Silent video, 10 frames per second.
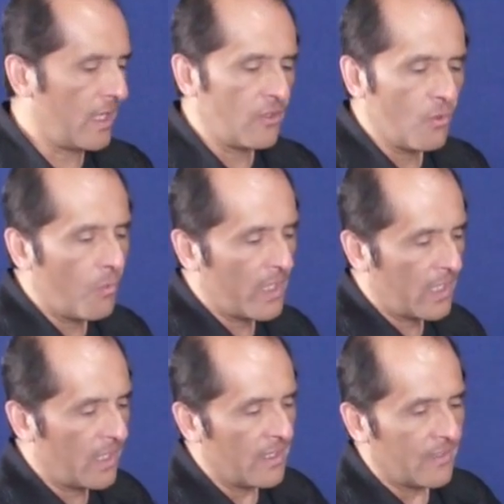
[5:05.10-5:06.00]
and you want
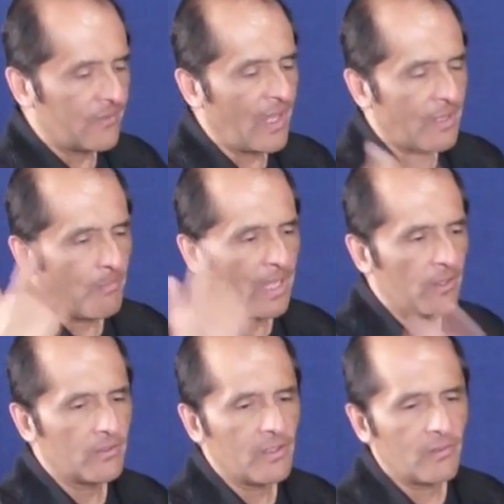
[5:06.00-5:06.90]
to take
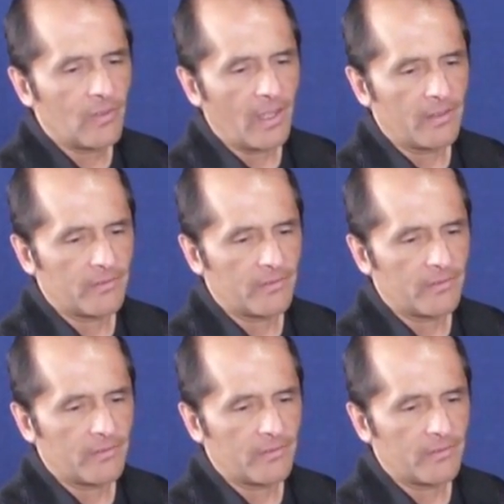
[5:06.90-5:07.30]
melodies